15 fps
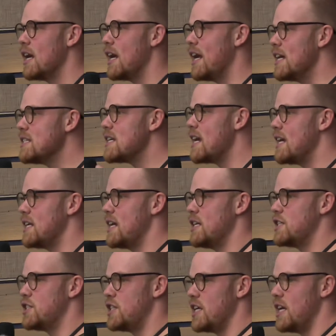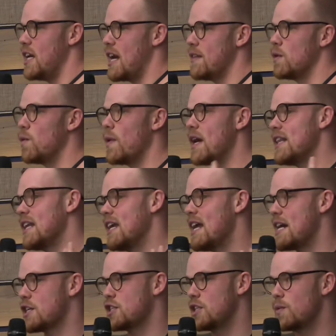is ADHD and the way that it
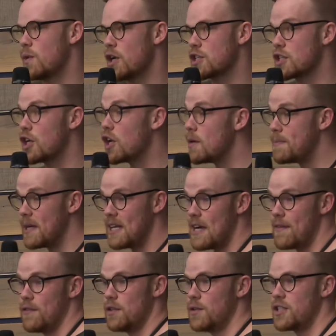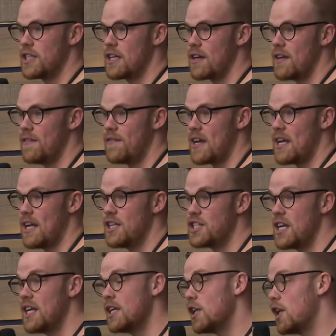actually works, could it be an evolutionary advantage?
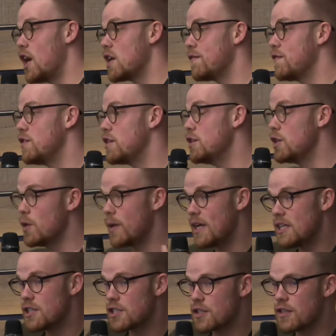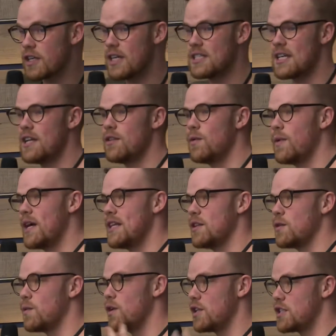And in a lot of new industries and the way that
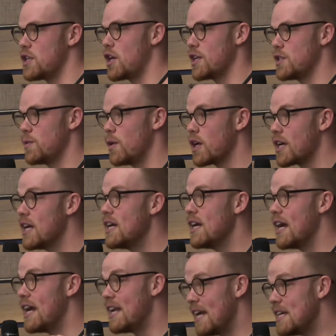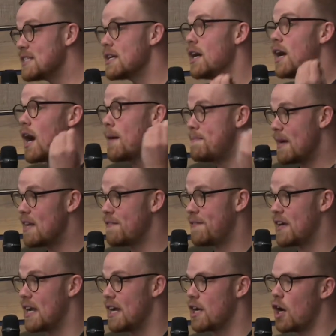the world's starting to work, it is a
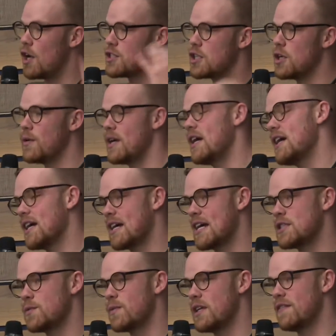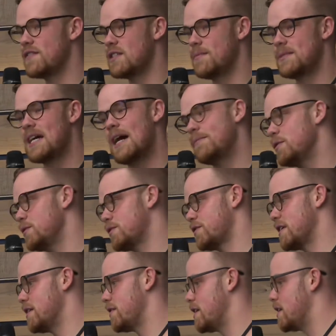benefit. And it also gets rid of some taboos
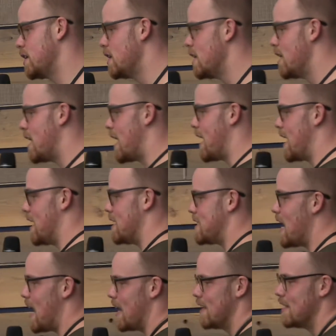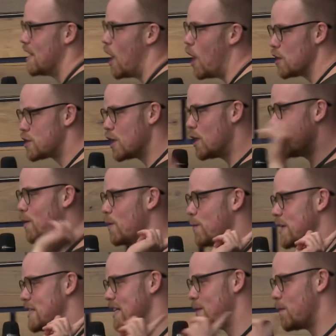around it. And yeah, also,
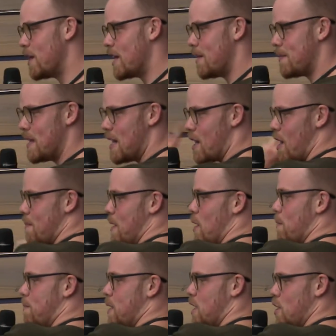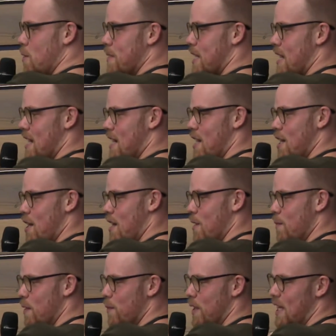we did one up there about pubic hair, and
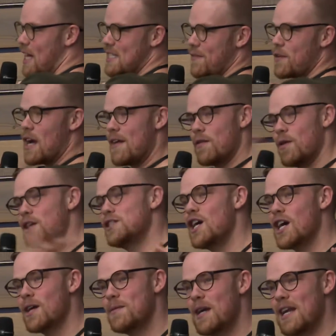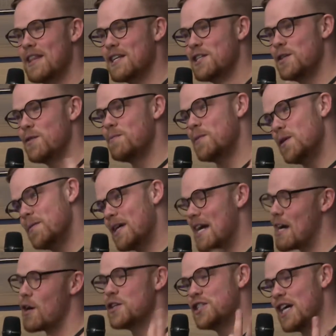we realized if you ever want to talk about anything to do with pubic
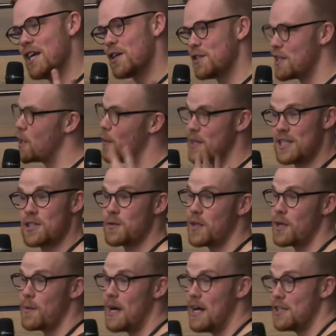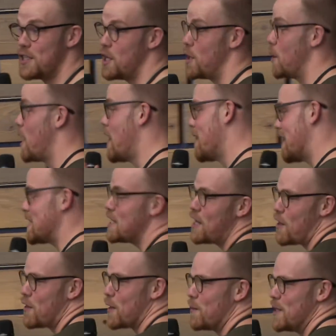hair or genitals, it always does really well. So that's
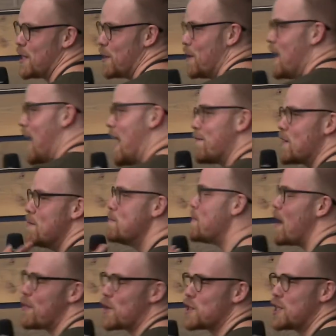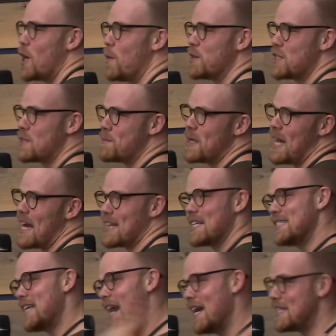another thing we do. Every month or so, we'll just be like, the
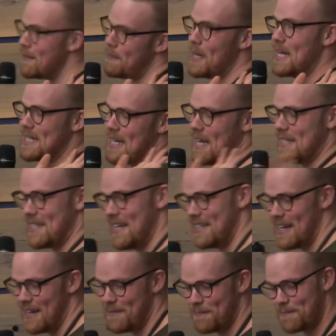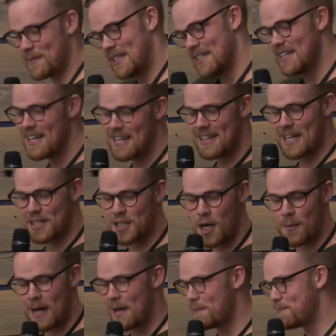science of penises, and then things go
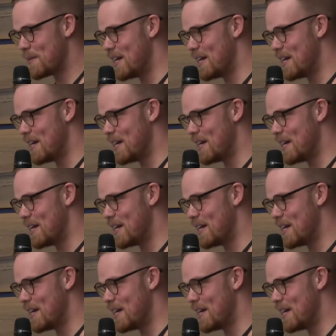well.